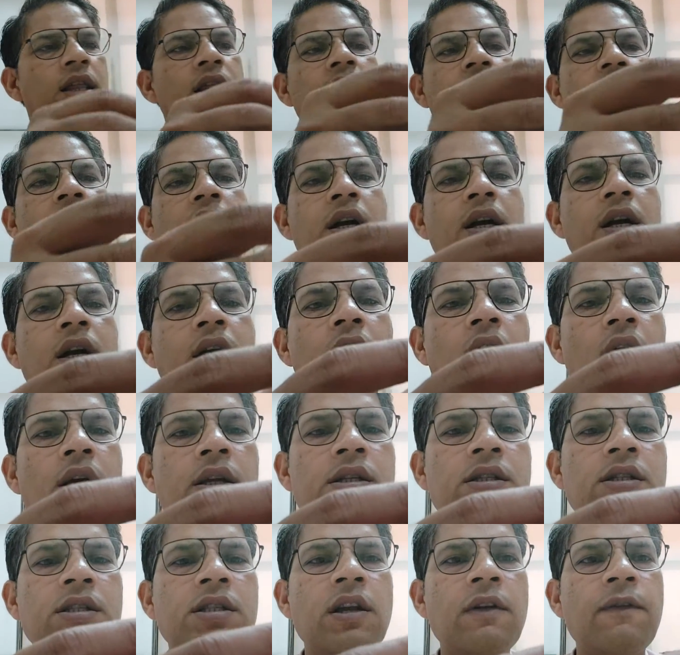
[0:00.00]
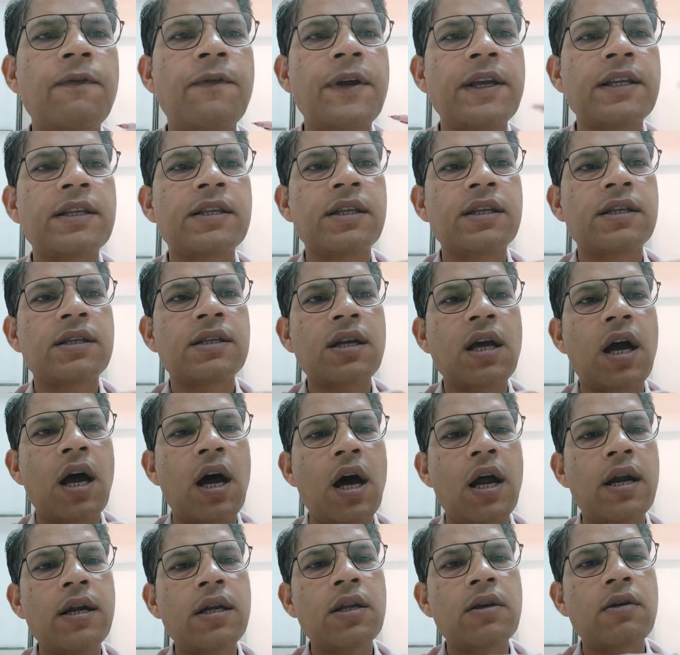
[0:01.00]
the costal facet,
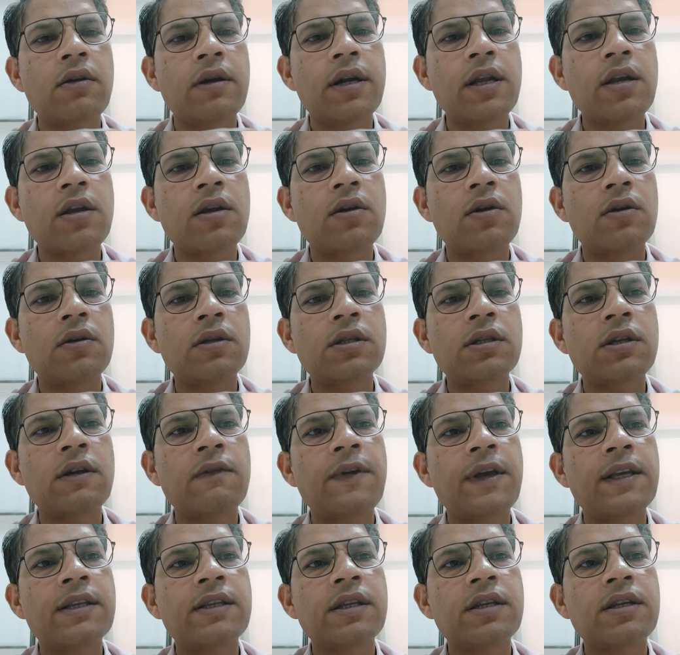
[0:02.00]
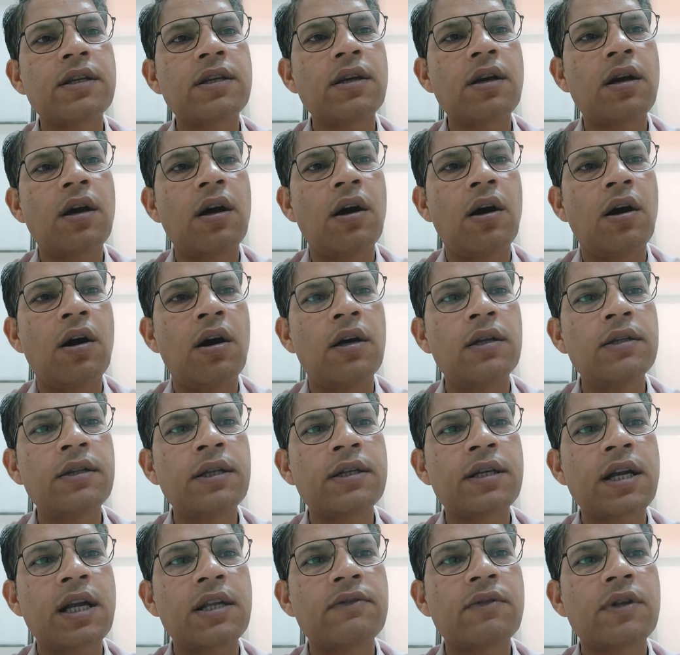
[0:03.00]
articulating costal facet on the
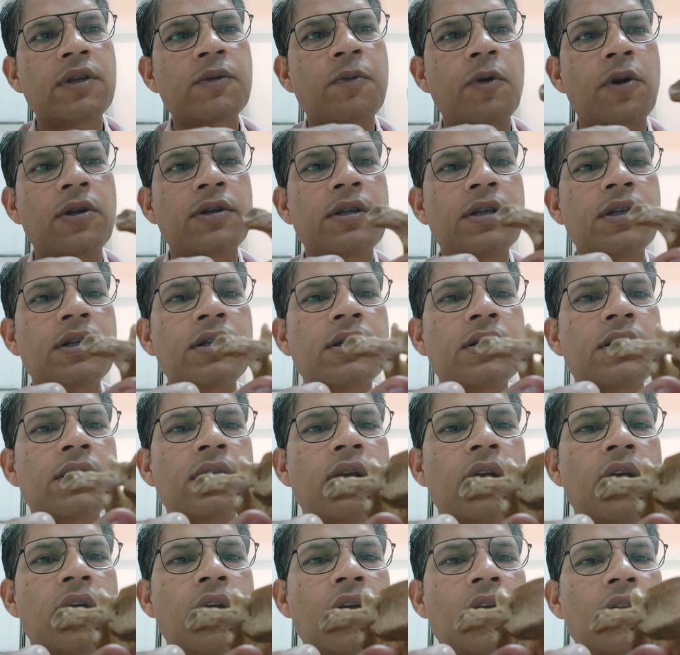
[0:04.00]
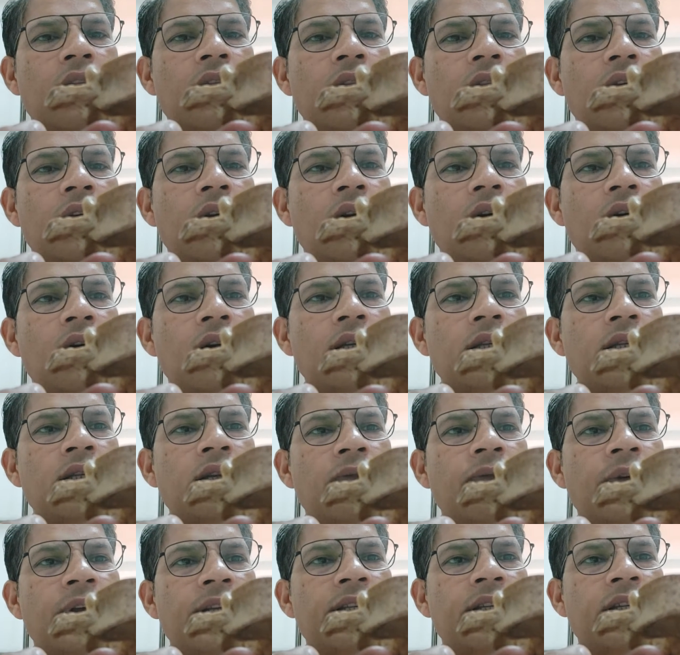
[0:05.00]
transverse process, the
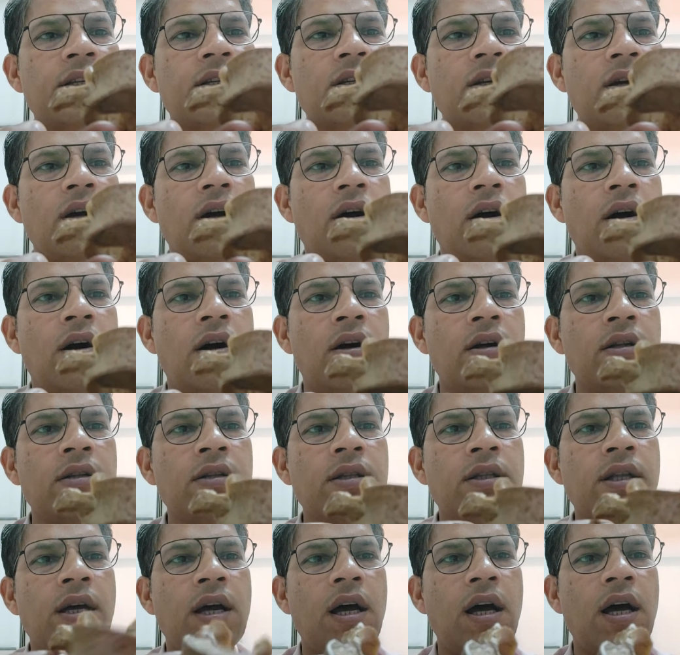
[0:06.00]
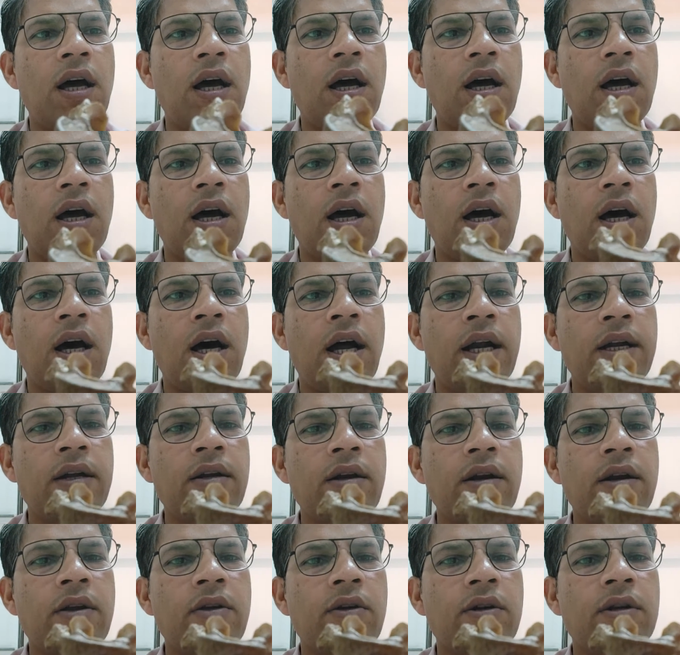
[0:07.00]
costal facet on the
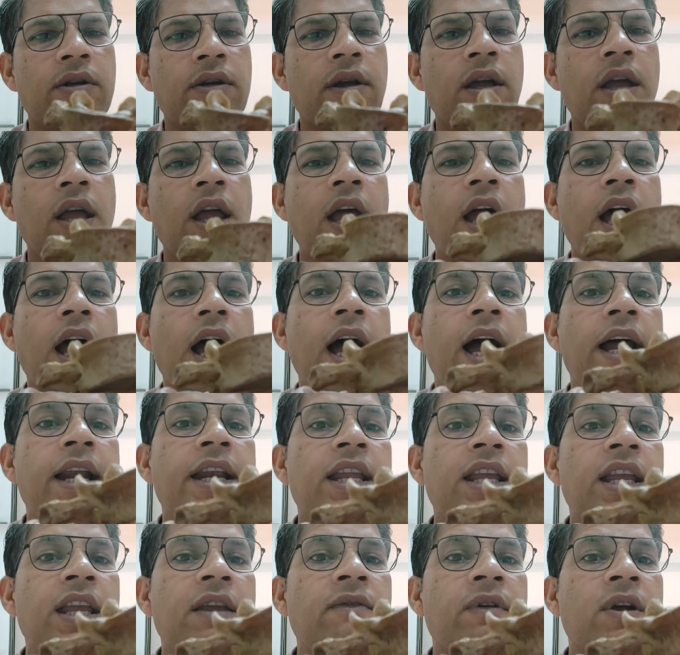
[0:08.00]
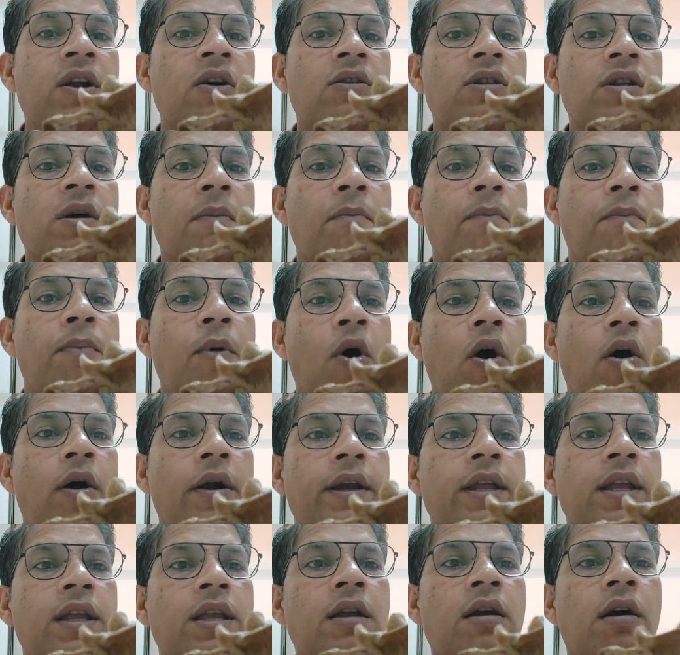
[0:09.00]
articulating costal, and even on the
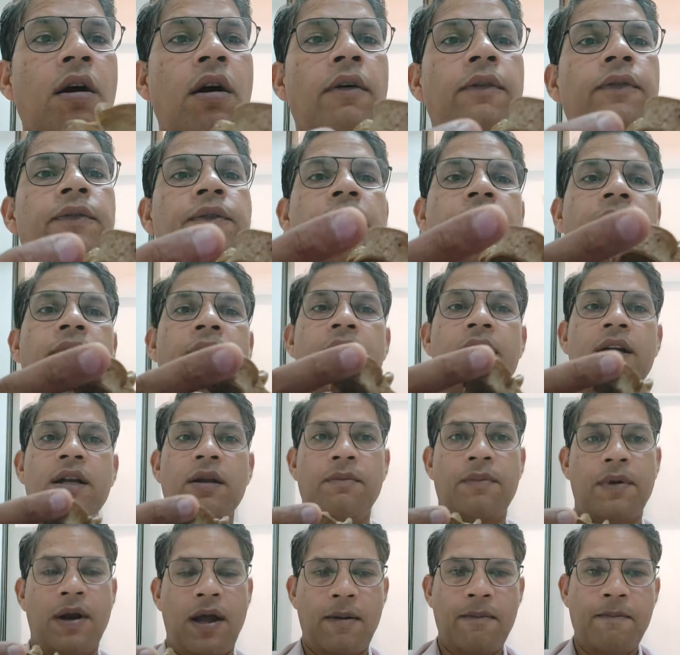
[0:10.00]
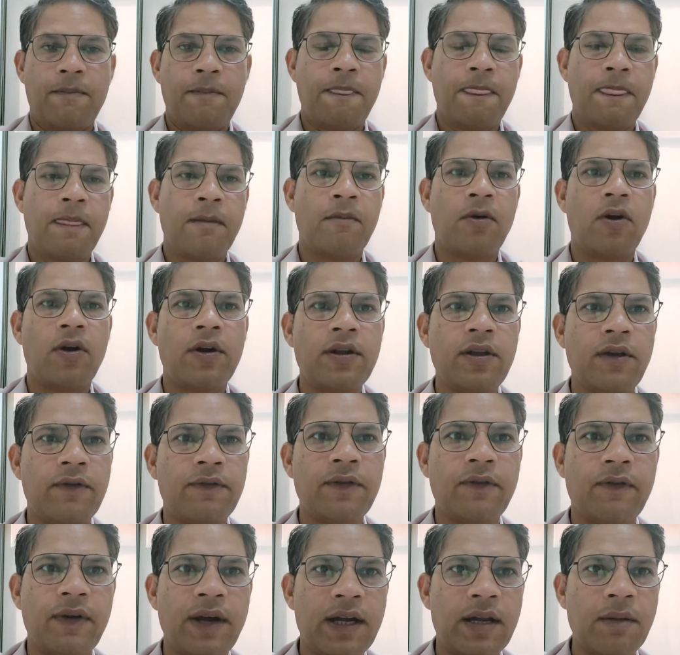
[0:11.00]
body of the vertebra.
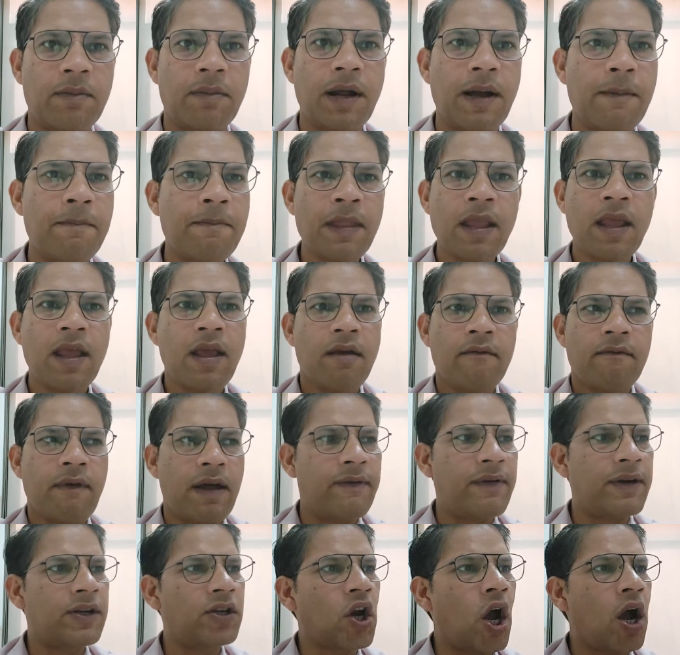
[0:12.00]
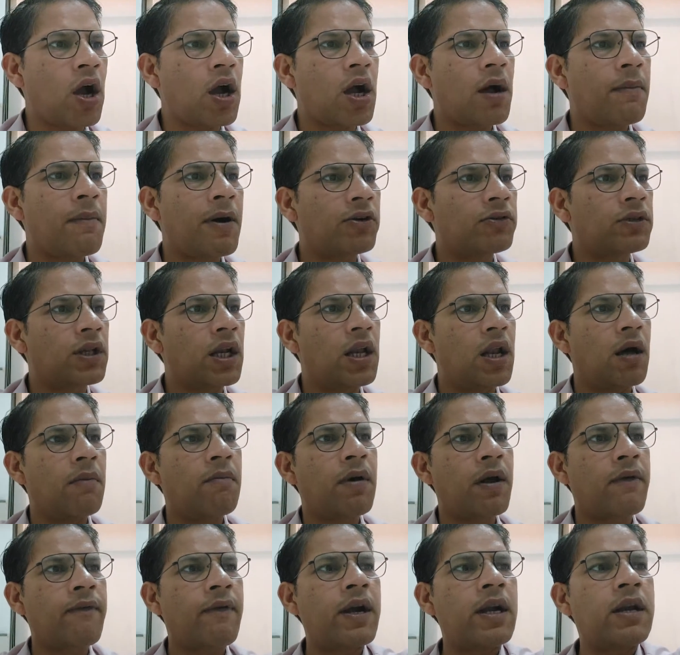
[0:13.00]
When we talk about the
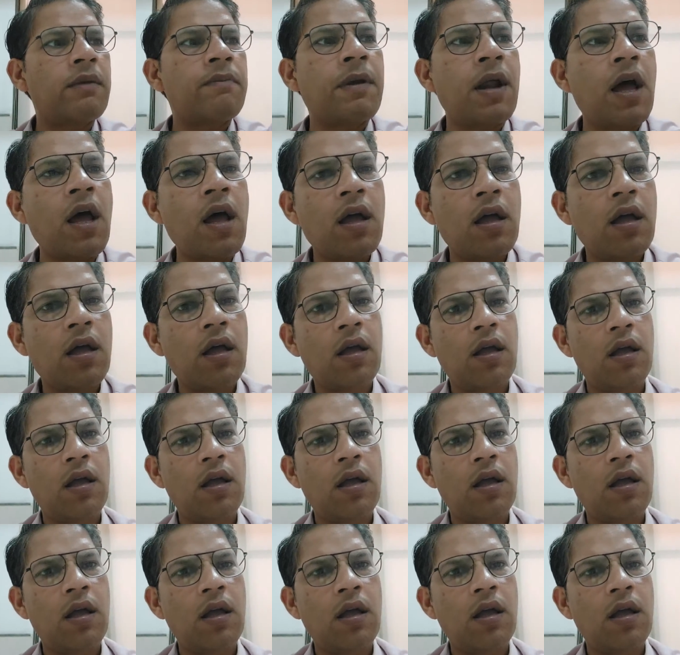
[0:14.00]
lumbar vertebra,